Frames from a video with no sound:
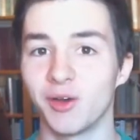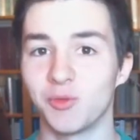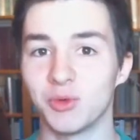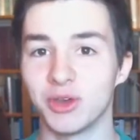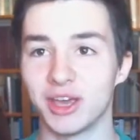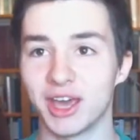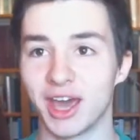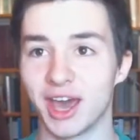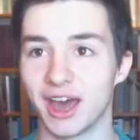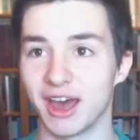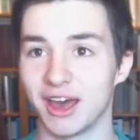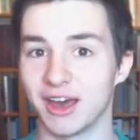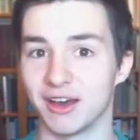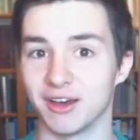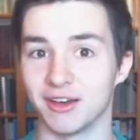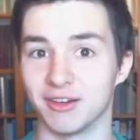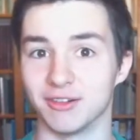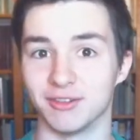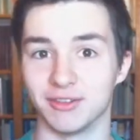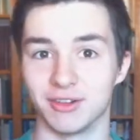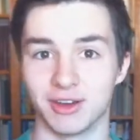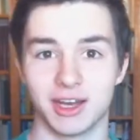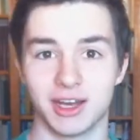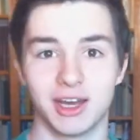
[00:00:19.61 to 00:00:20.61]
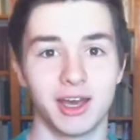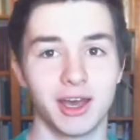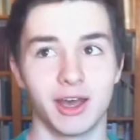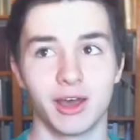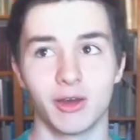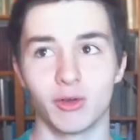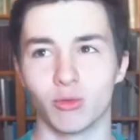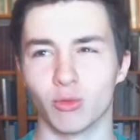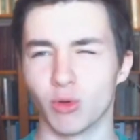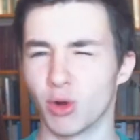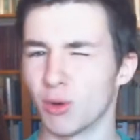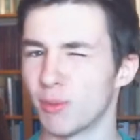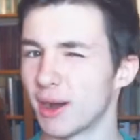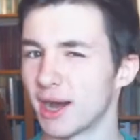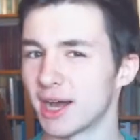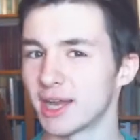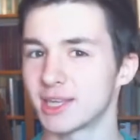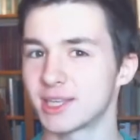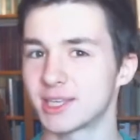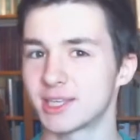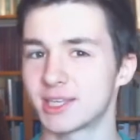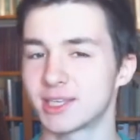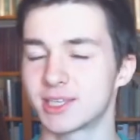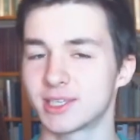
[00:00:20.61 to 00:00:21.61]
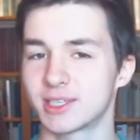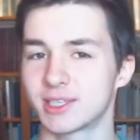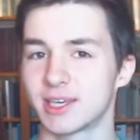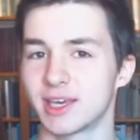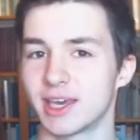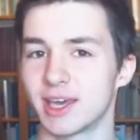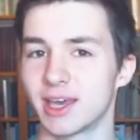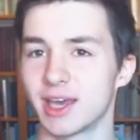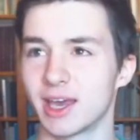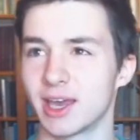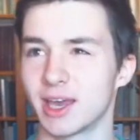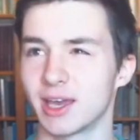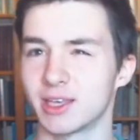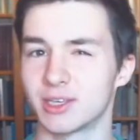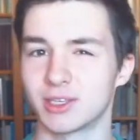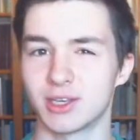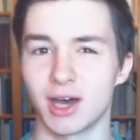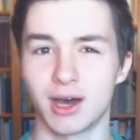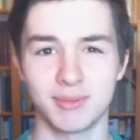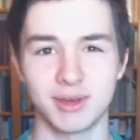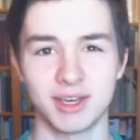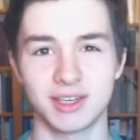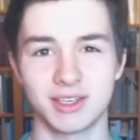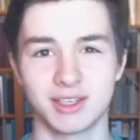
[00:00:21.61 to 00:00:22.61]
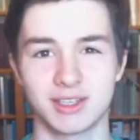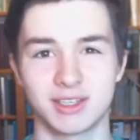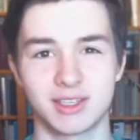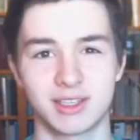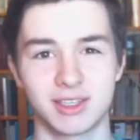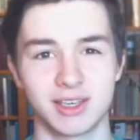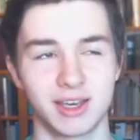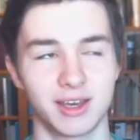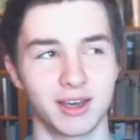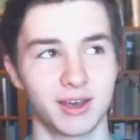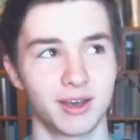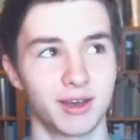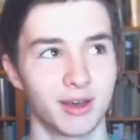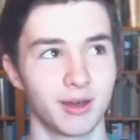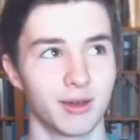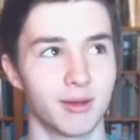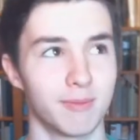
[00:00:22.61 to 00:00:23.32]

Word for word: we have robots, zombies,